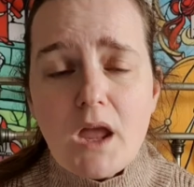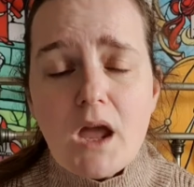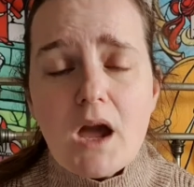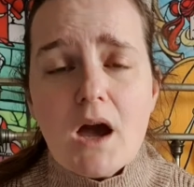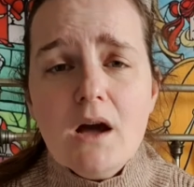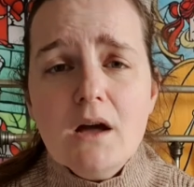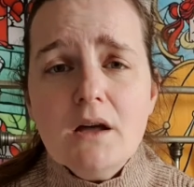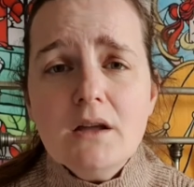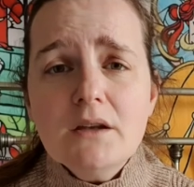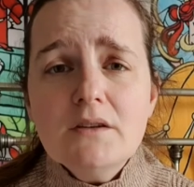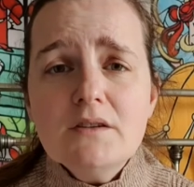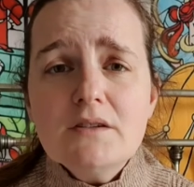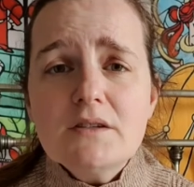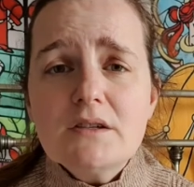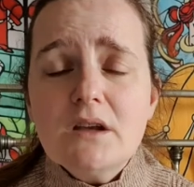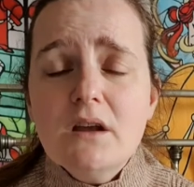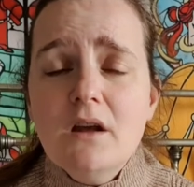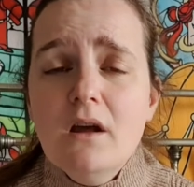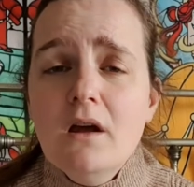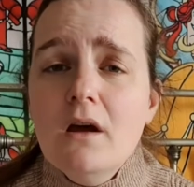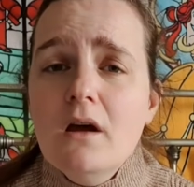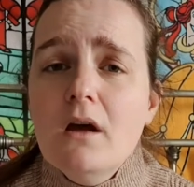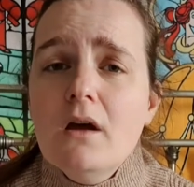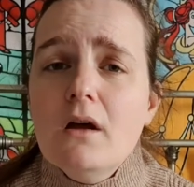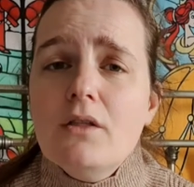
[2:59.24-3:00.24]
And
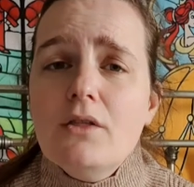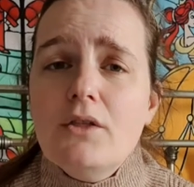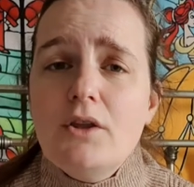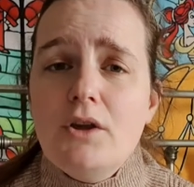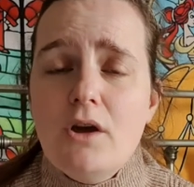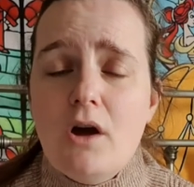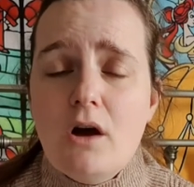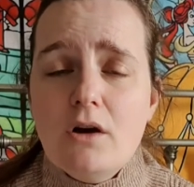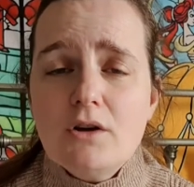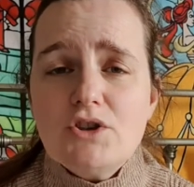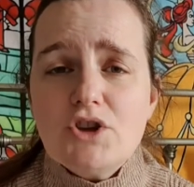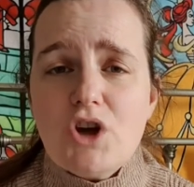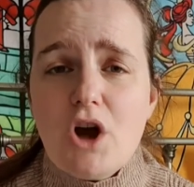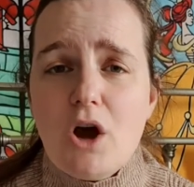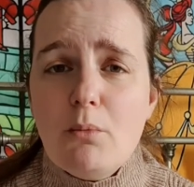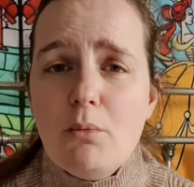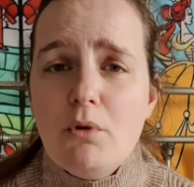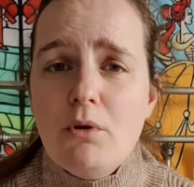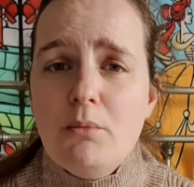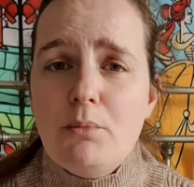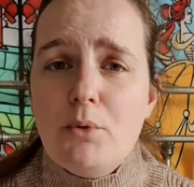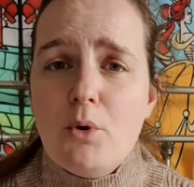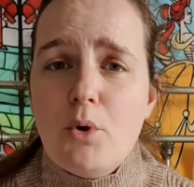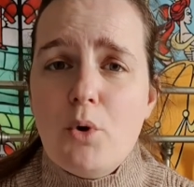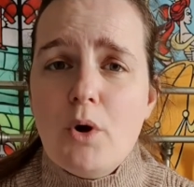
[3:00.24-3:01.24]
the young
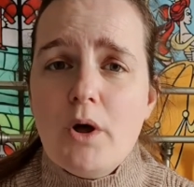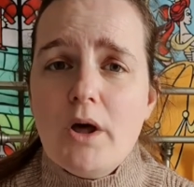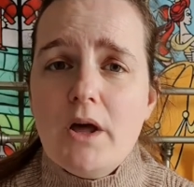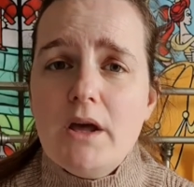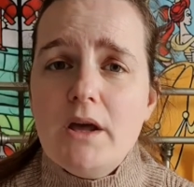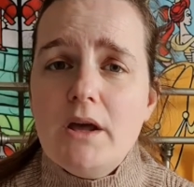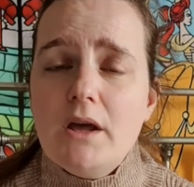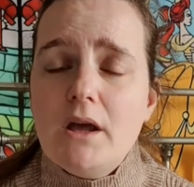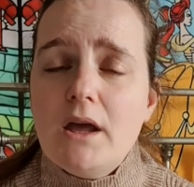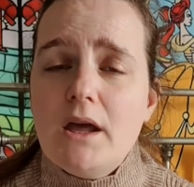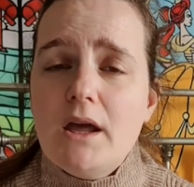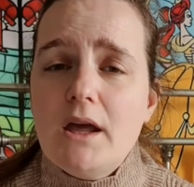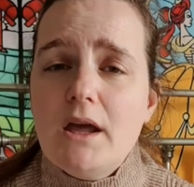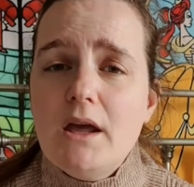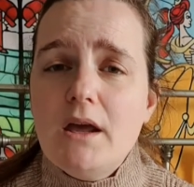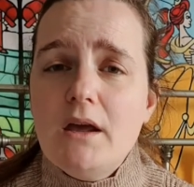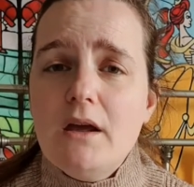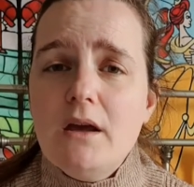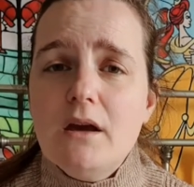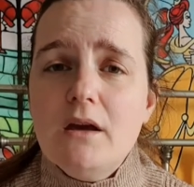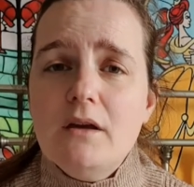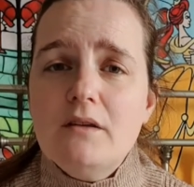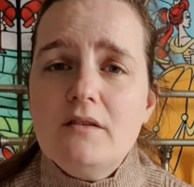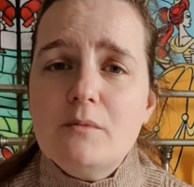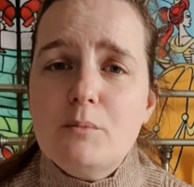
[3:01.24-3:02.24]
German boy,
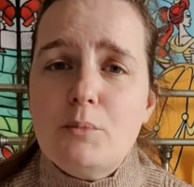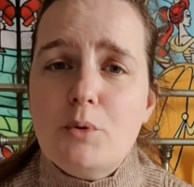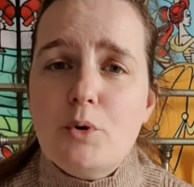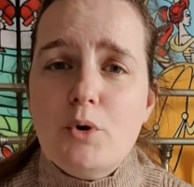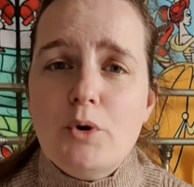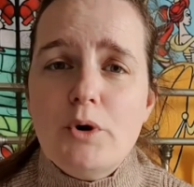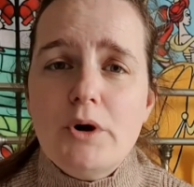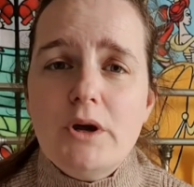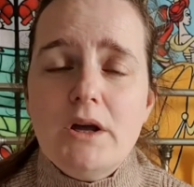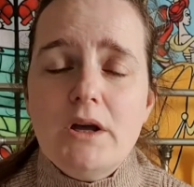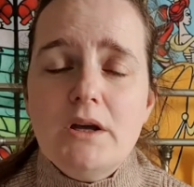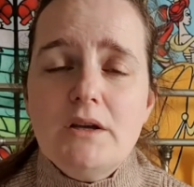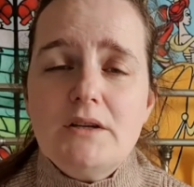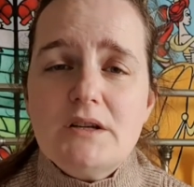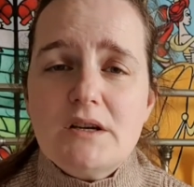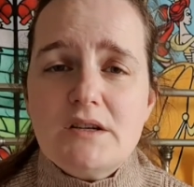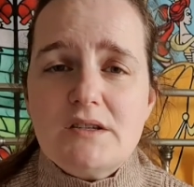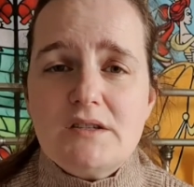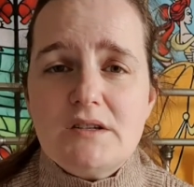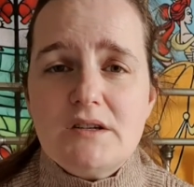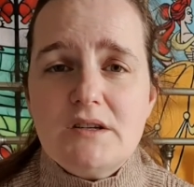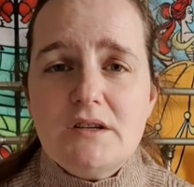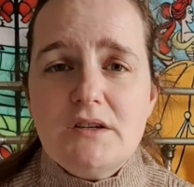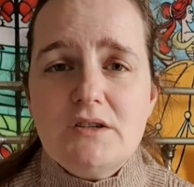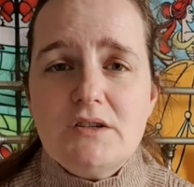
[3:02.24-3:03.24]
he is a boy
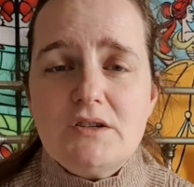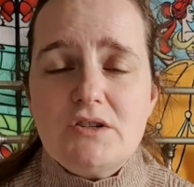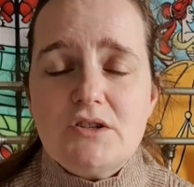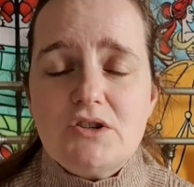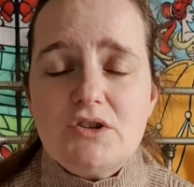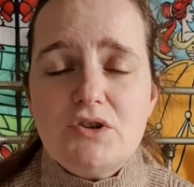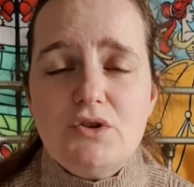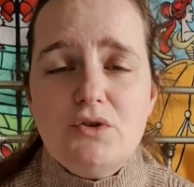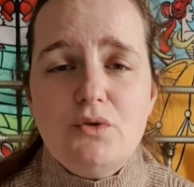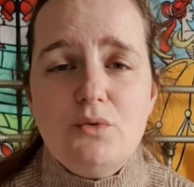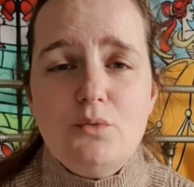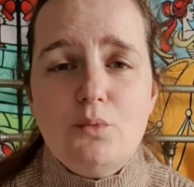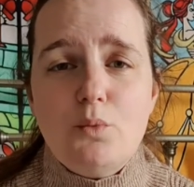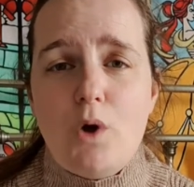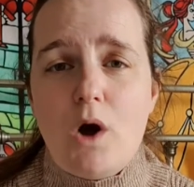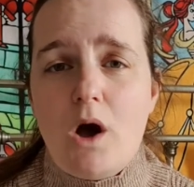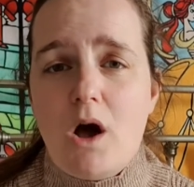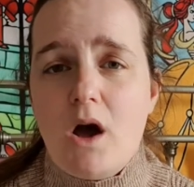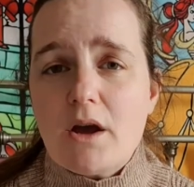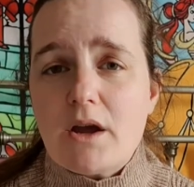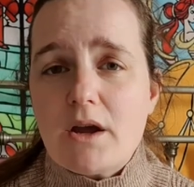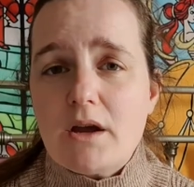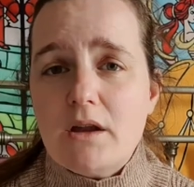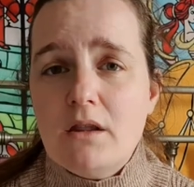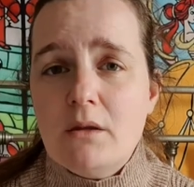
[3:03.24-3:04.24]
destined to
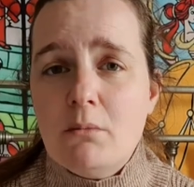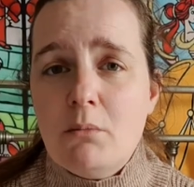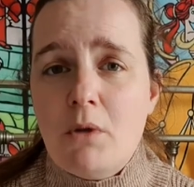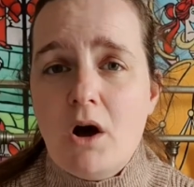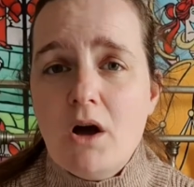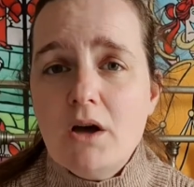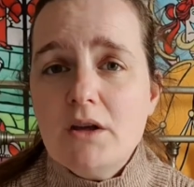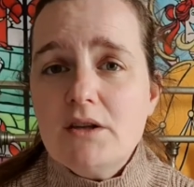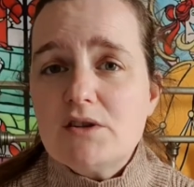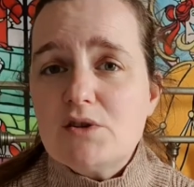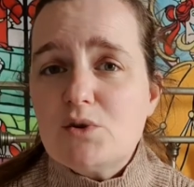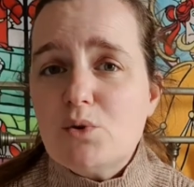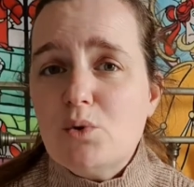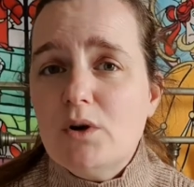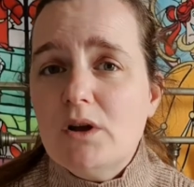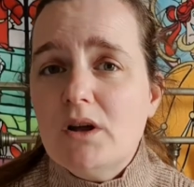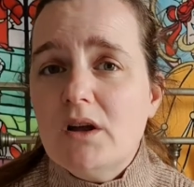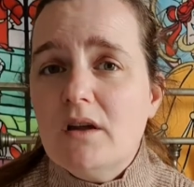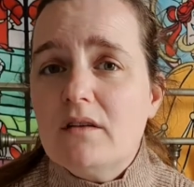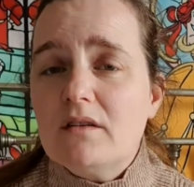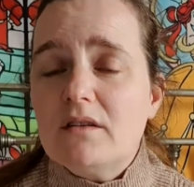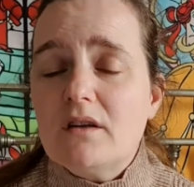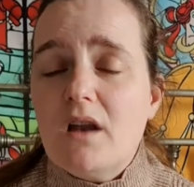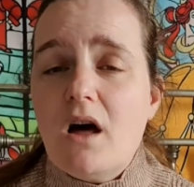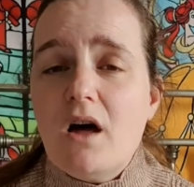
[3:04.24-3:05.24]
work in the mines all
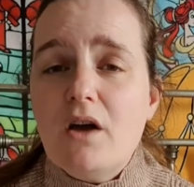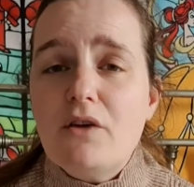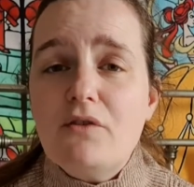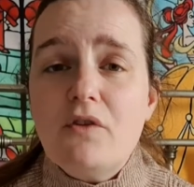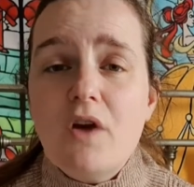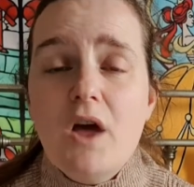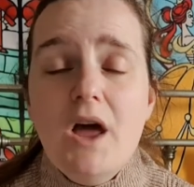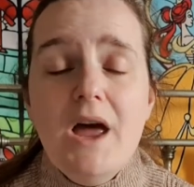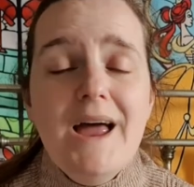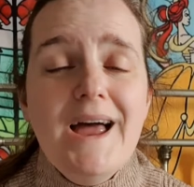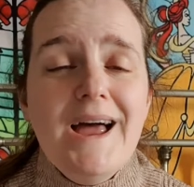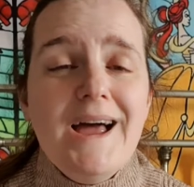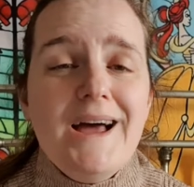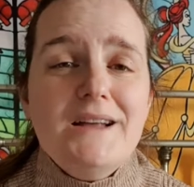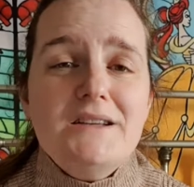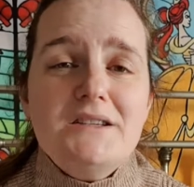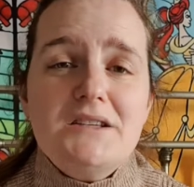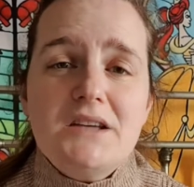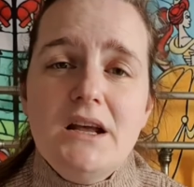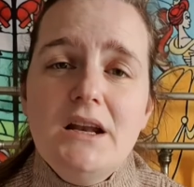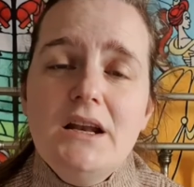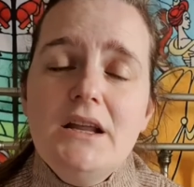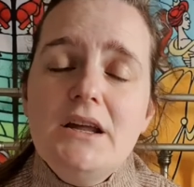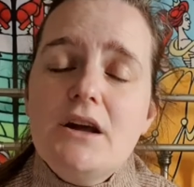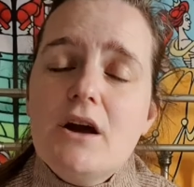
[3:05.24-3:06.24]
his life
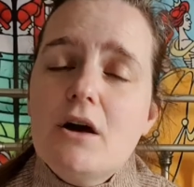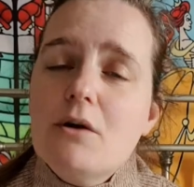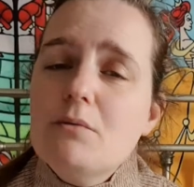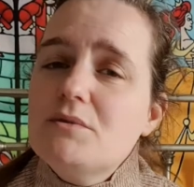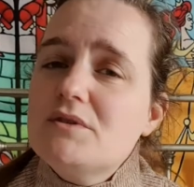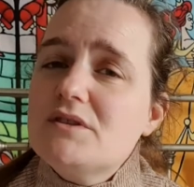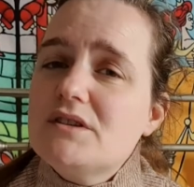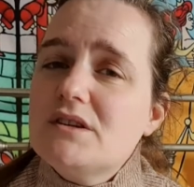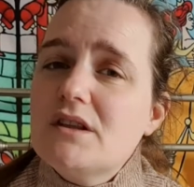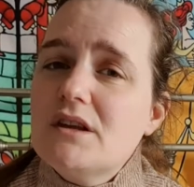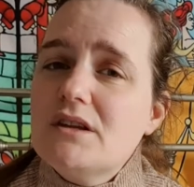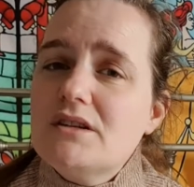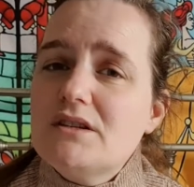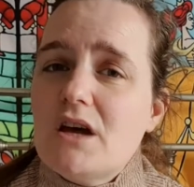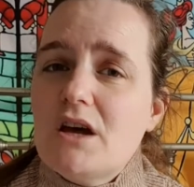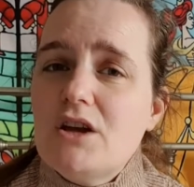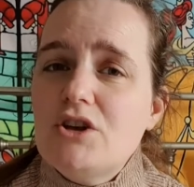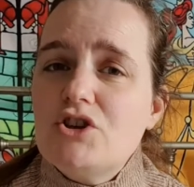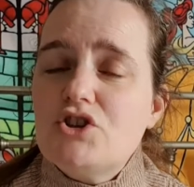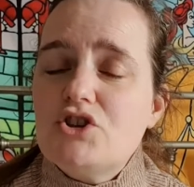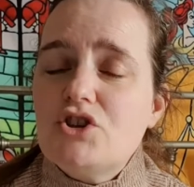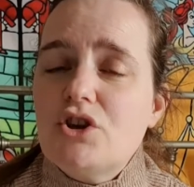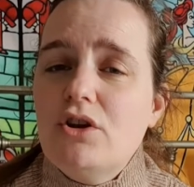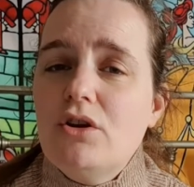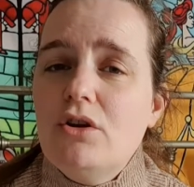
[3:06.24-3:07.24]
until he comes to the
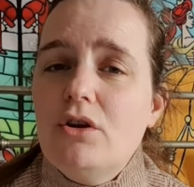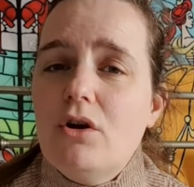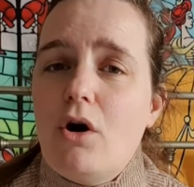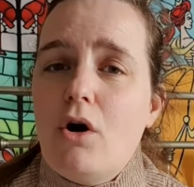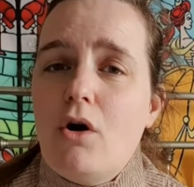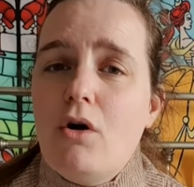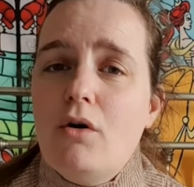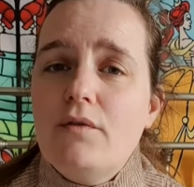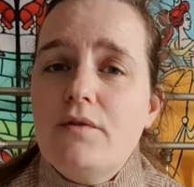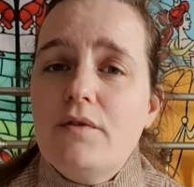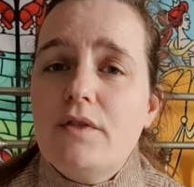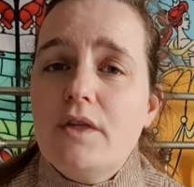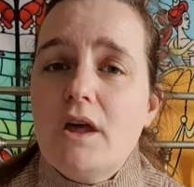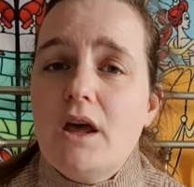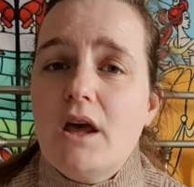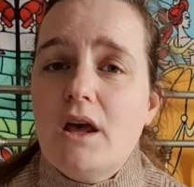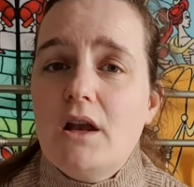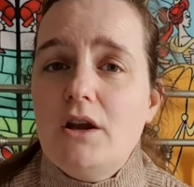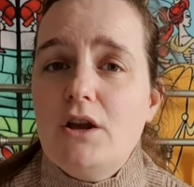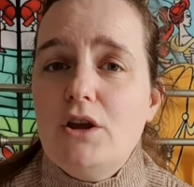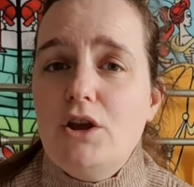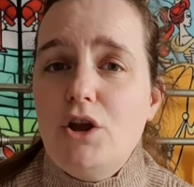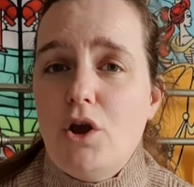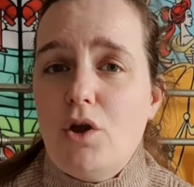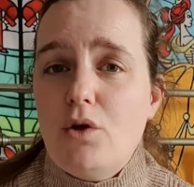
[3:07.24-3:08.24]
attention of the
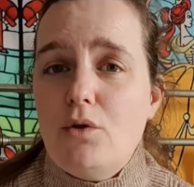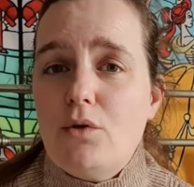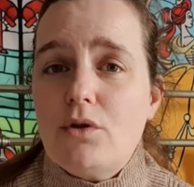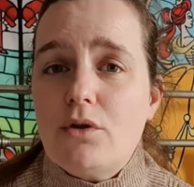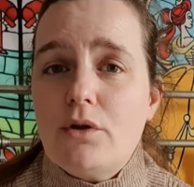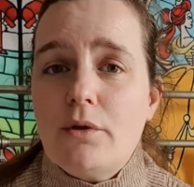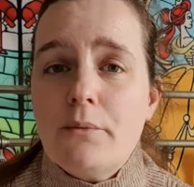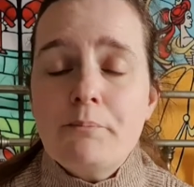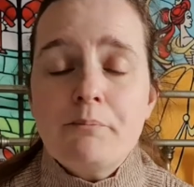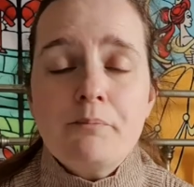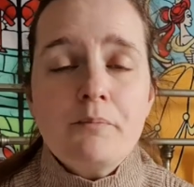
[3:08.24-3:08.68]
Hitler Youth.